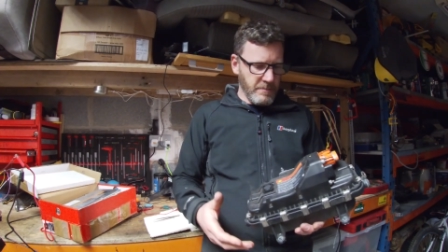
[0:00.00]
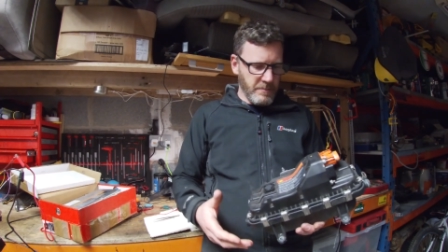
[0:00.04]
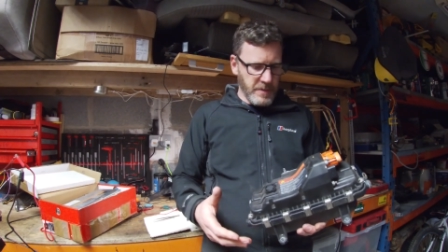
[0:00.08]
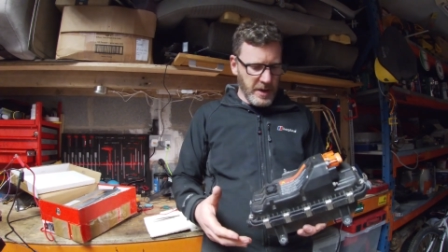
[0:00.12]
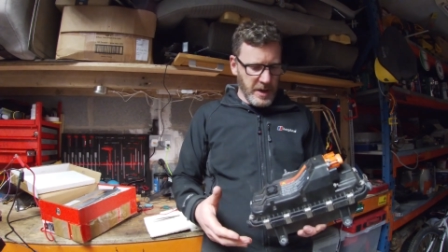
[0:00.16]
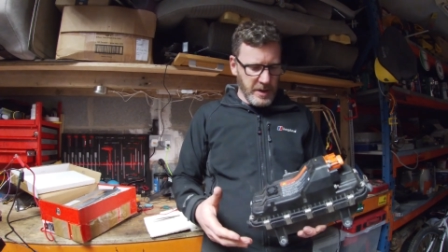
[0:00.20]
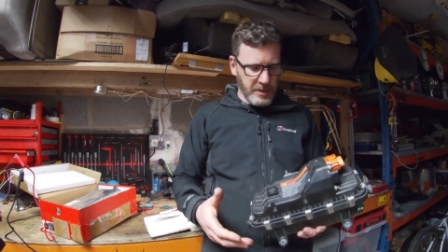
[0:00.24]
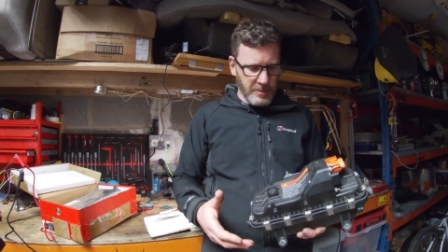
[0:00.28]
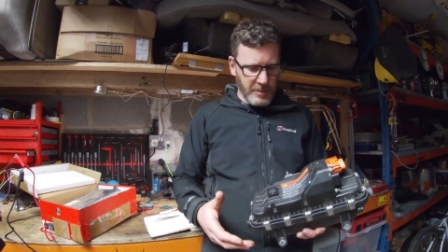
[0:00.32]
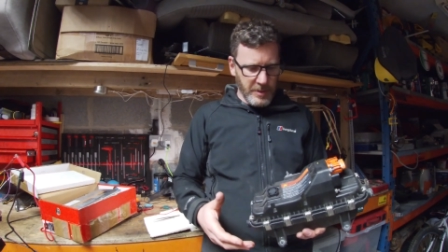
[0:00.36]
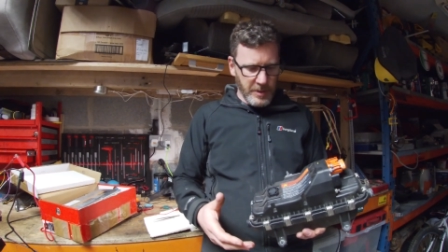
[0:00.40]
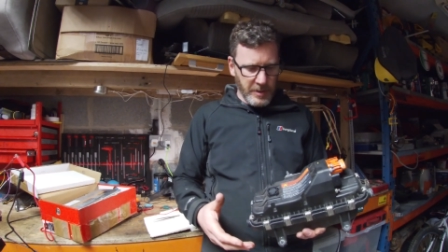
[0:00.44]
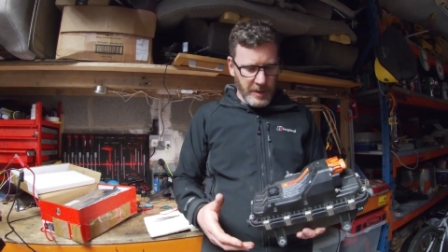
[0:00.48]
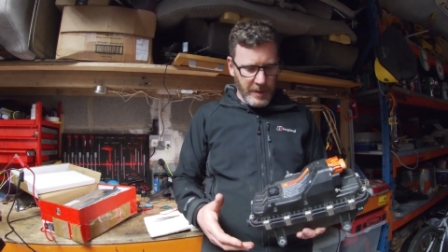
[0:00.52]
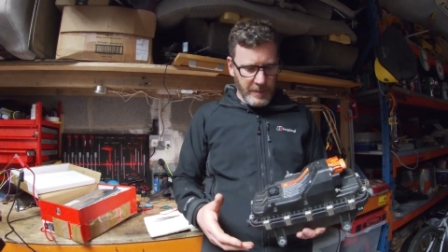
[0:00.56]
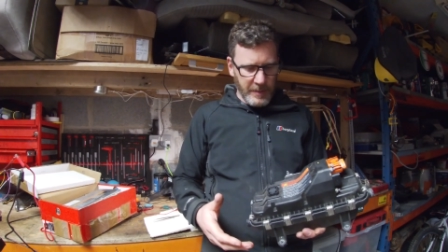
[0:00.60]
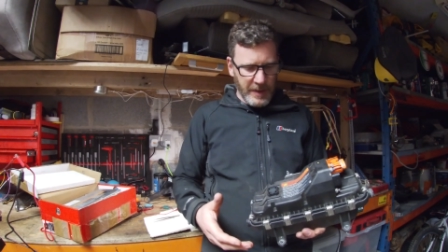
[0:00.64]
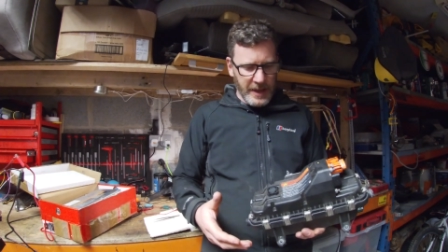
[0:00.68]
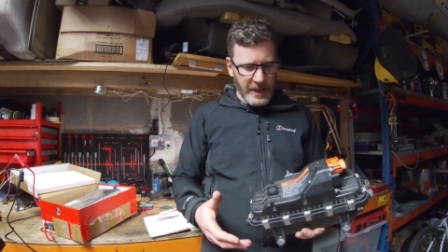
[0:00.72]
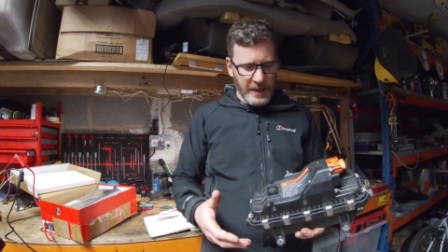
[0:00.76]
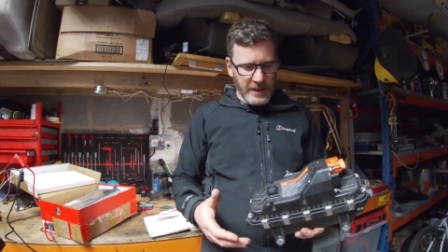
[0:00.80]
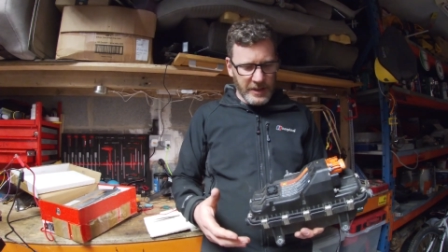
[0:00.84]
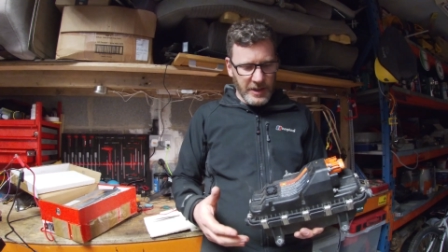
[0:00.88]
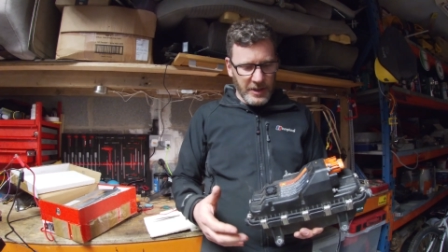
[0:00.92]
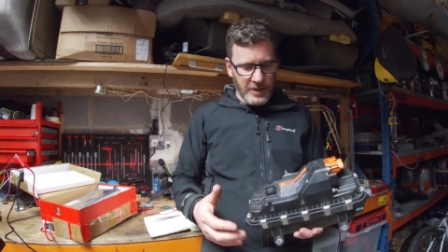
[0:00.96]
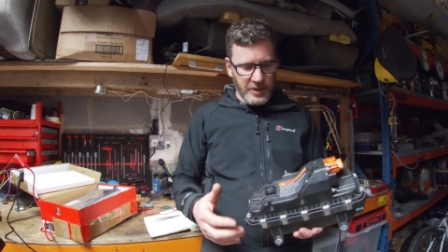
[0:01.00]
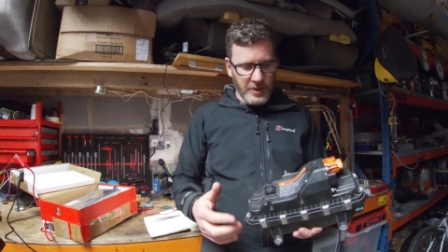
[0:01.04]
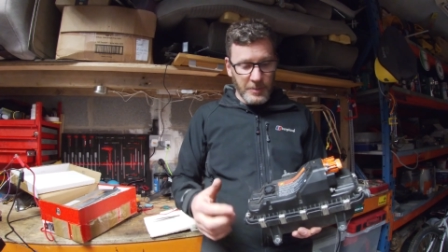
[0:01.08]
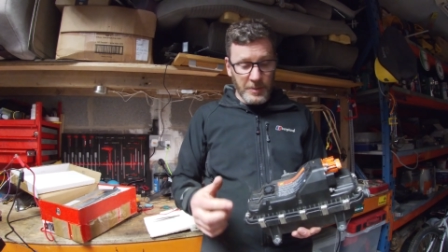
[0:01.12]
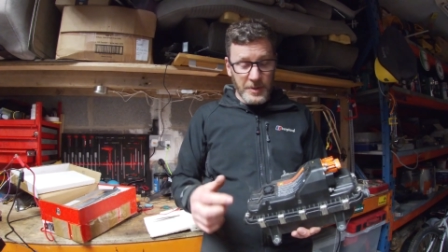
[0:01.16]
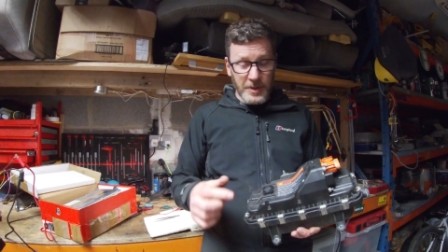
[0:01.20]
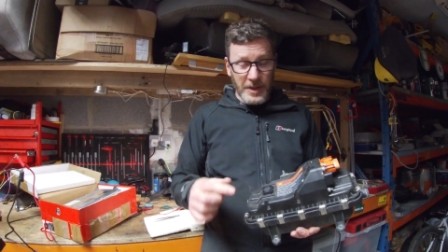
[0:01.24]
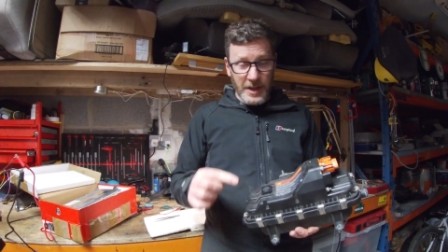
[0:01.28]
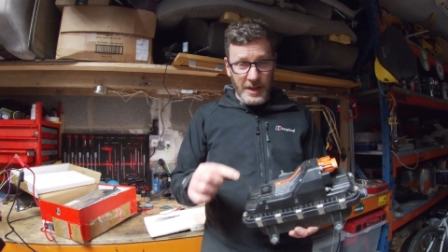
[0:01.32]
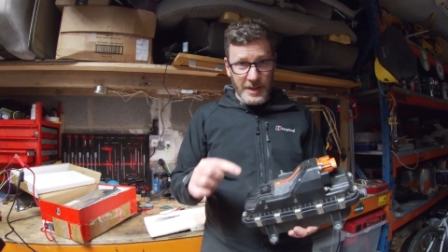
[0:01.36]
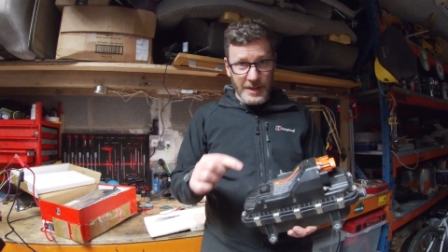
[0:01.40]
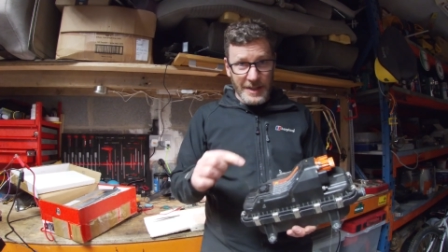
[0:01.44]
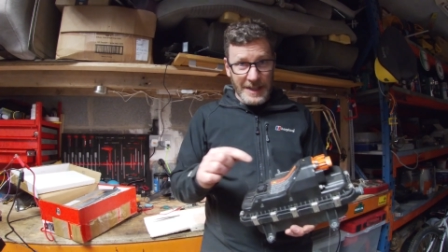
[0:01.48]
PWM. Actually, some
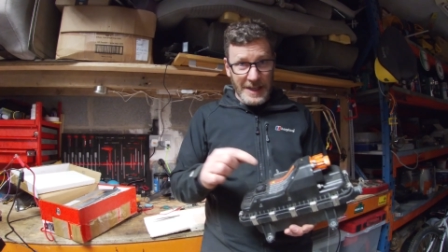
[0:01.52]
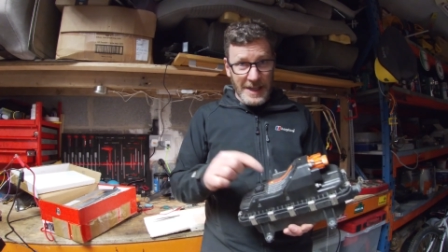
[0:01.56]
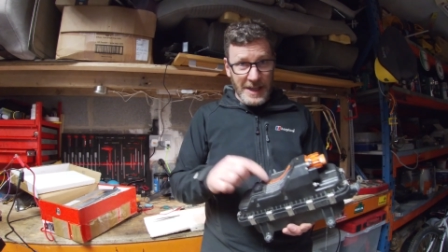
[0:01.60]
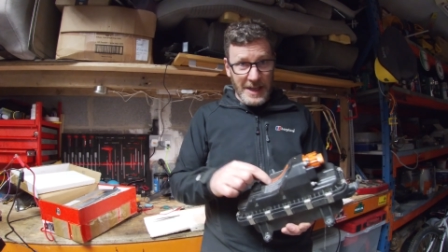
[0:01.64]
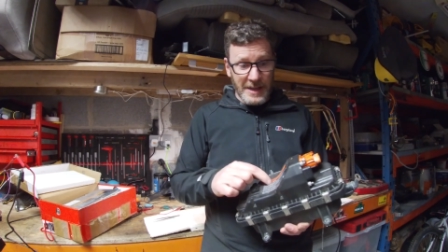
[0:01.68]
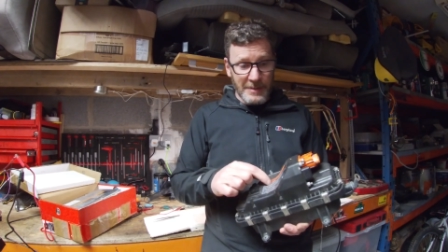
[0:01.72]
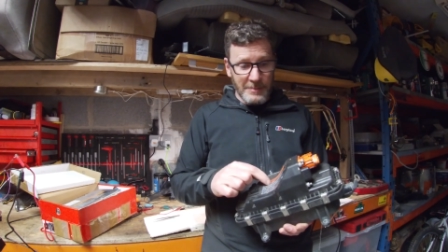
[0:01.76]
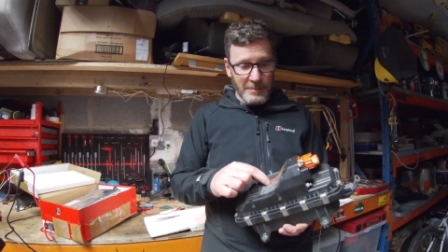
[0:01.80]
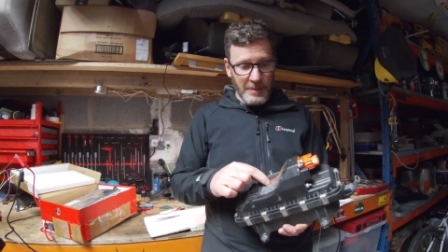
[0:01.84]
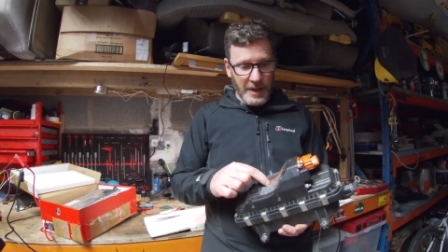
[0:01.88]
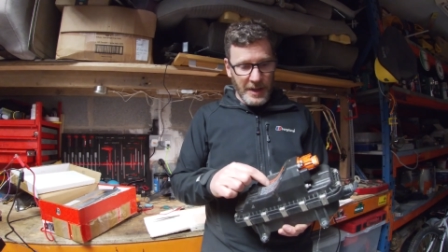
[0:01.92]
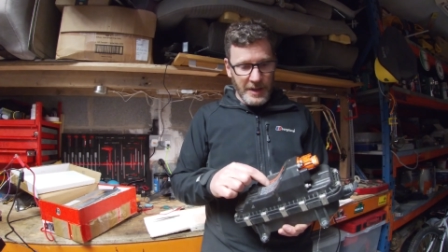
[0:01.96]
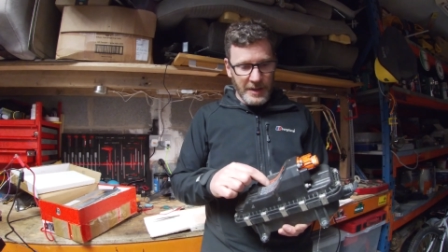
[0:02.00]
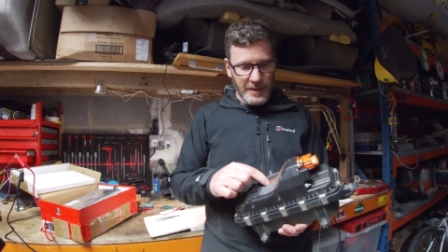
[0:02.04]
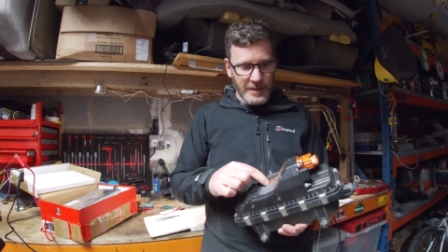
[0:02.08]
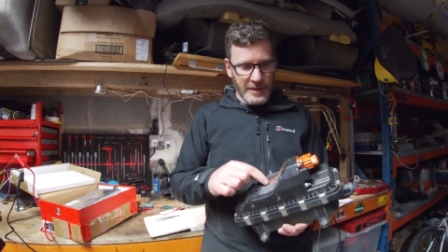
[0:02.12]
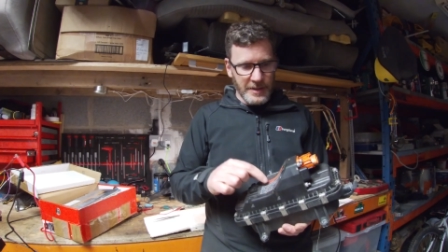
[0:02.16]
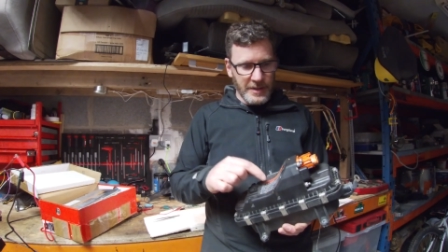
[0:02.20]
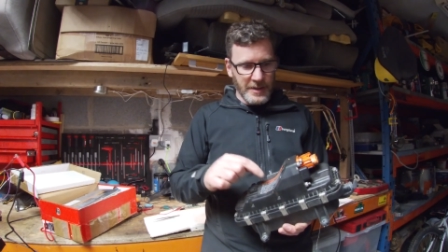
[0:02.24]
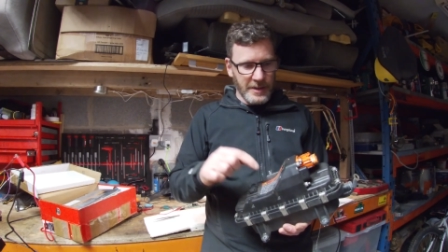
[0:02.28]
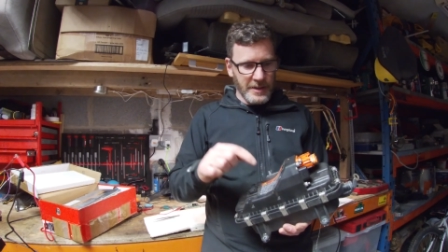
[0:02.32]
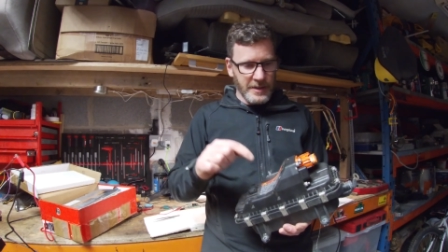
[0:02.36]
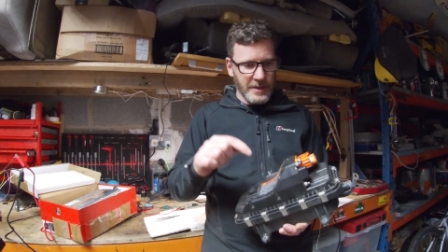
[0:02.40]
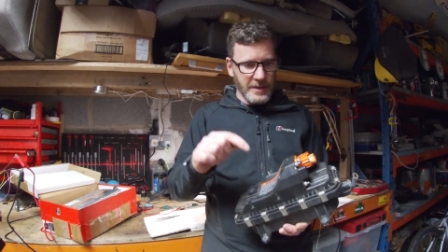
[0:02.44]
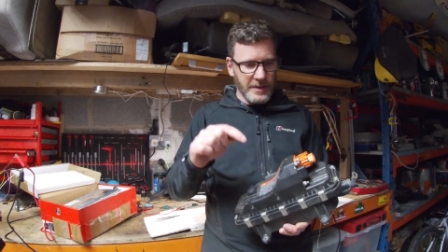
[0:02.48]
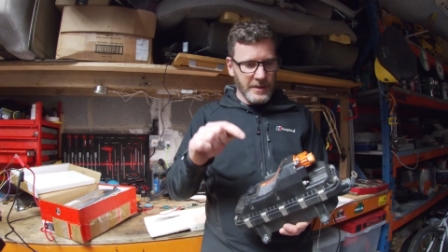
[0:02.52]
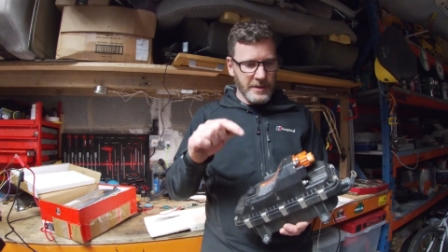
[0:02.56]
say it's lane based.